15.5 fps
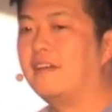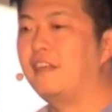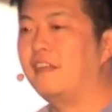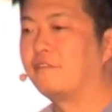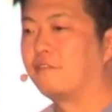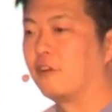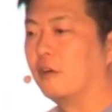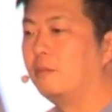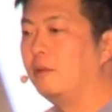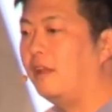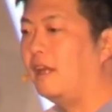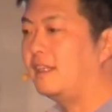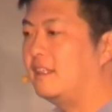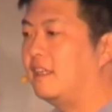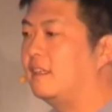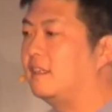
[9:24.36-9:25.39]
verbal
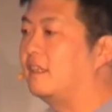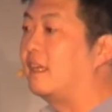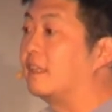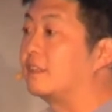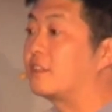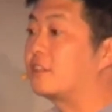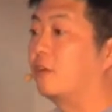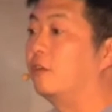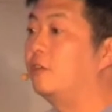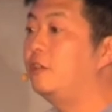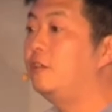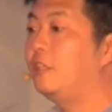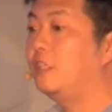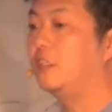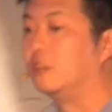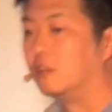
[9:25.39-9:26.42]
identity, and so do
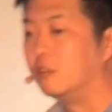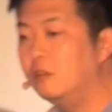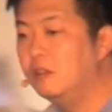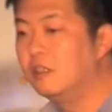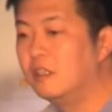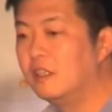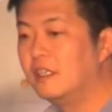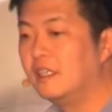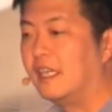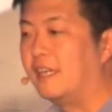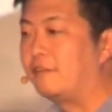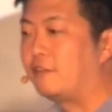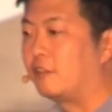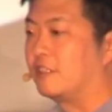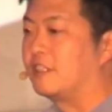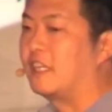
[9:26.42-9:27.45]
you if you're
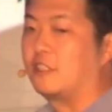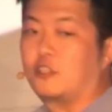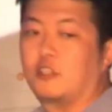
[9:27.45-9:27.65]
intentional